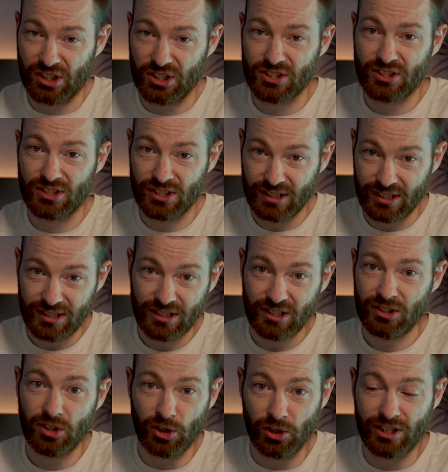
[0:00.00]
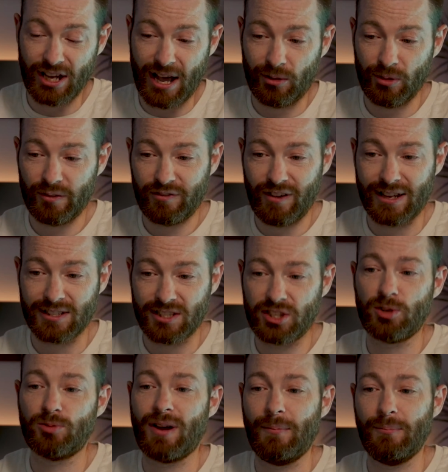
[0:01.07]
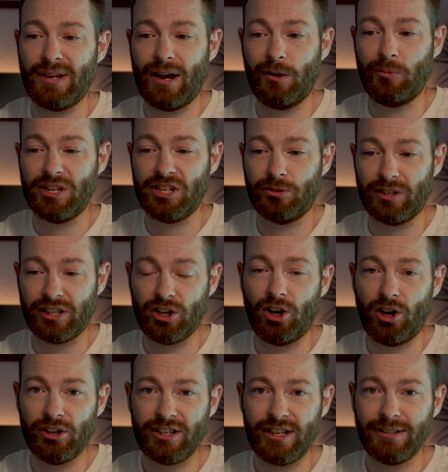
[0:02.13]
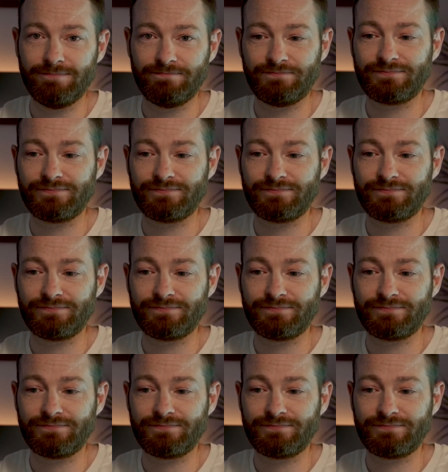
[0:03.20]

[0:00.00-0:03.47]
does go down, the fans do ramp down when you're recording.